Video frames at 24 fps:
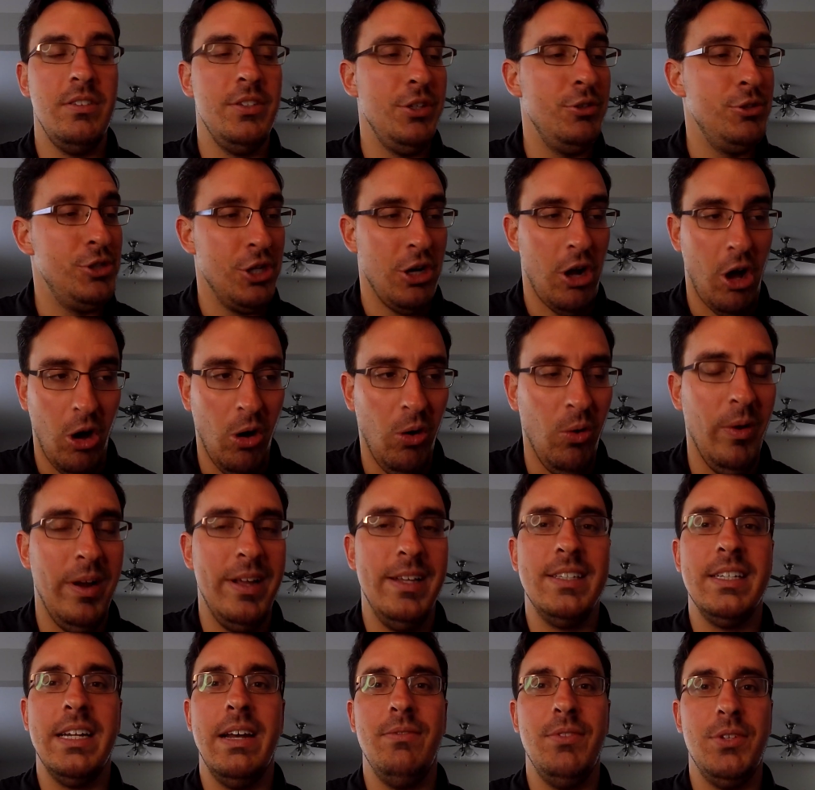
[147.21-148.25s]
You should
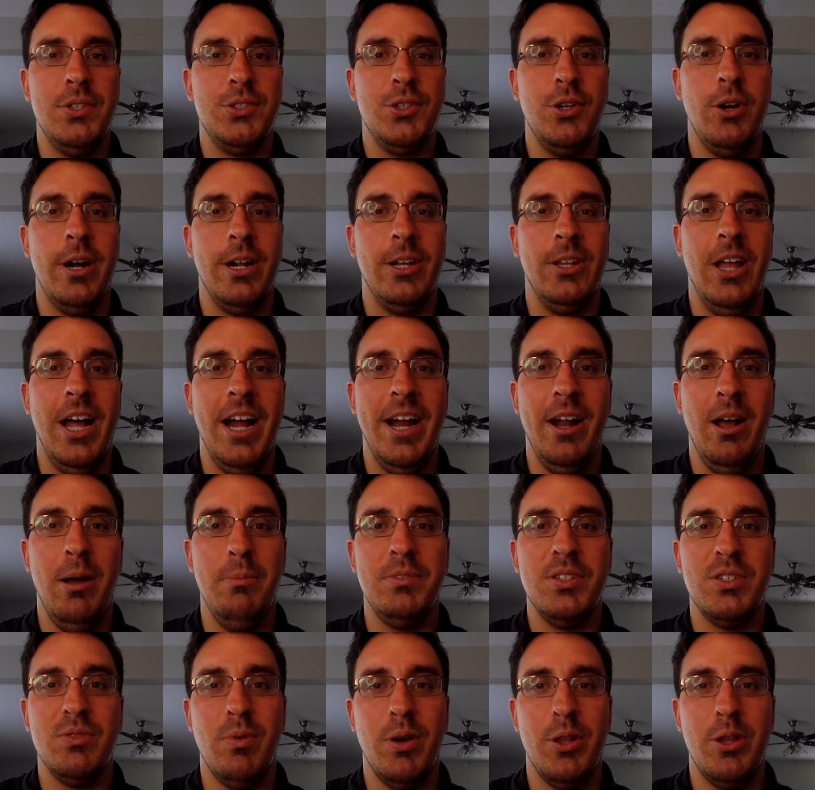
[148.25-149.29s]
always have the starting
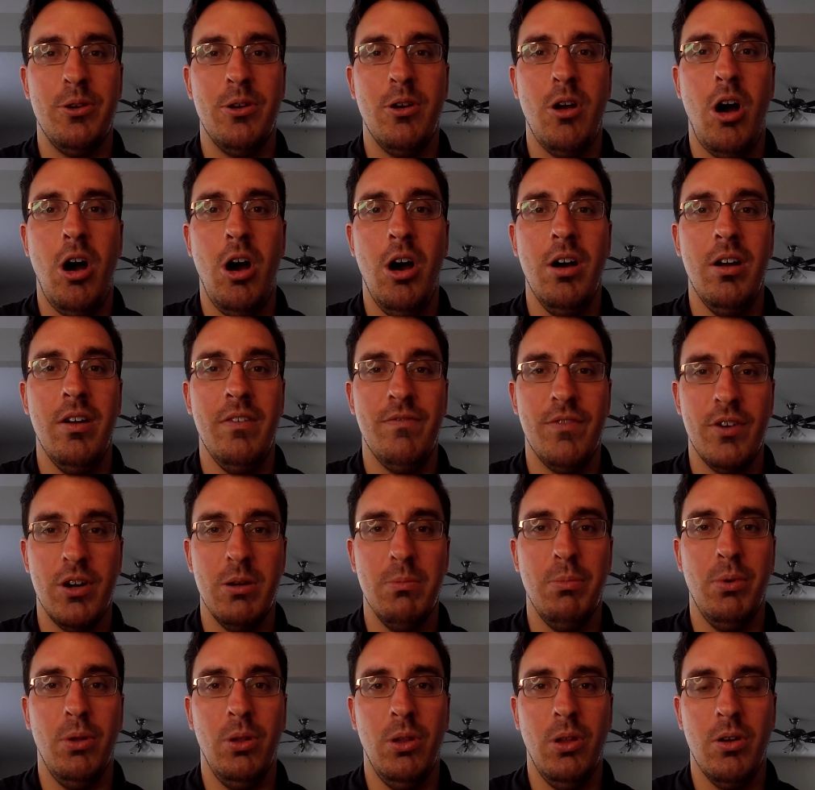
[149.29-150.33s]
lineups, whether a
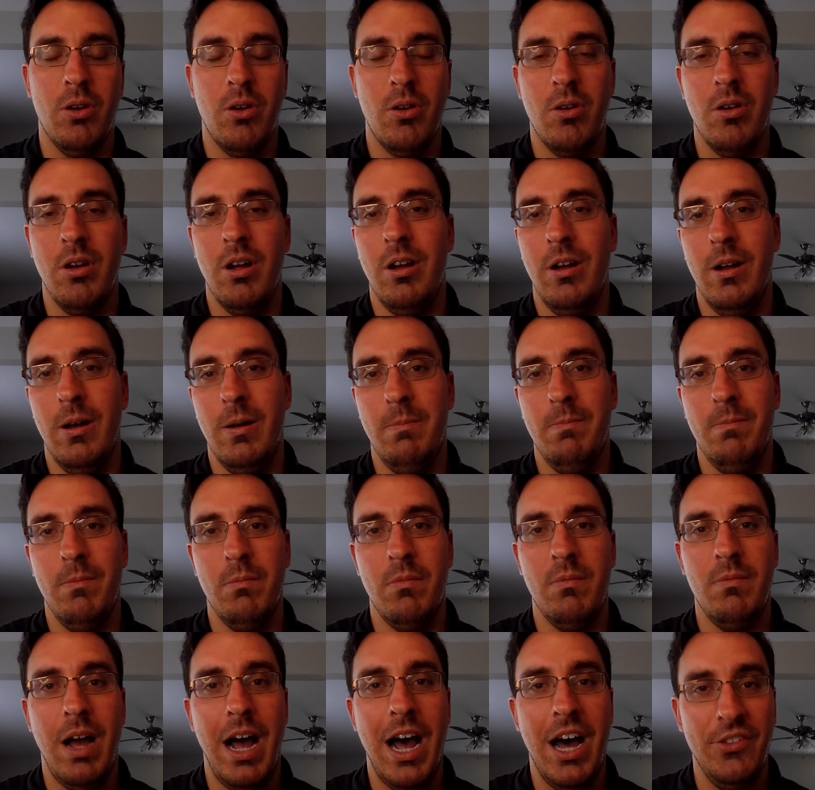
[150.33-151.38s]
verbal or
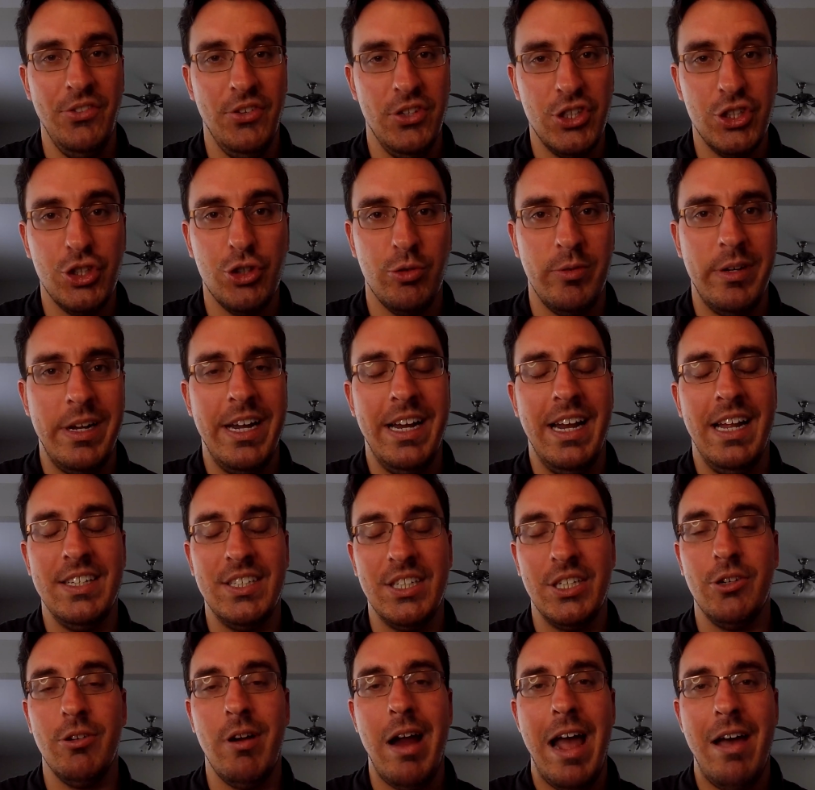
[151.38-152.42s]
on the screen as
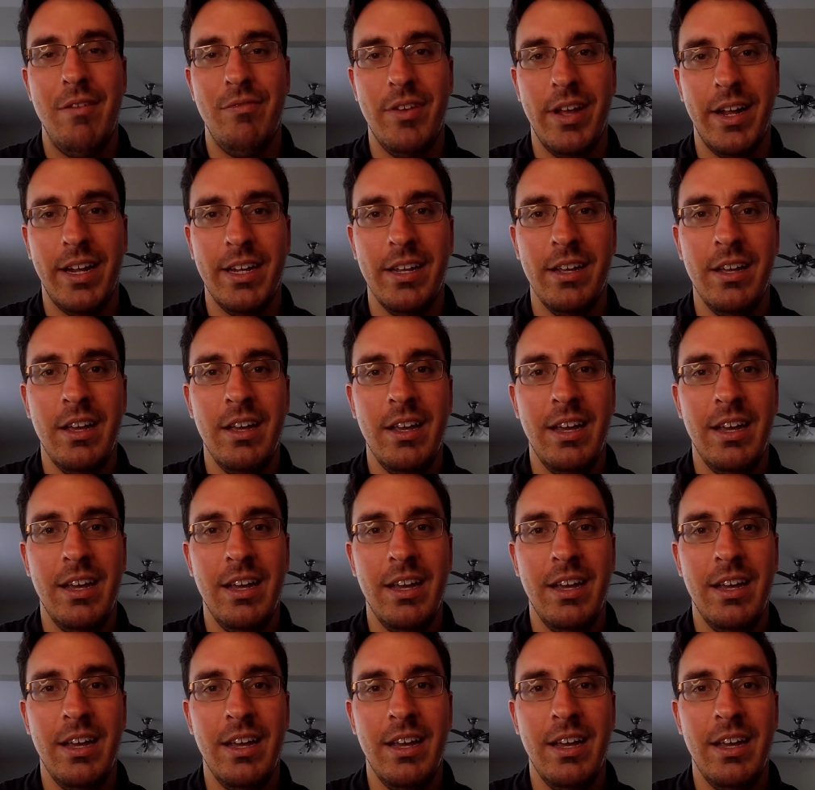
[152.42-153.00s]
graphic.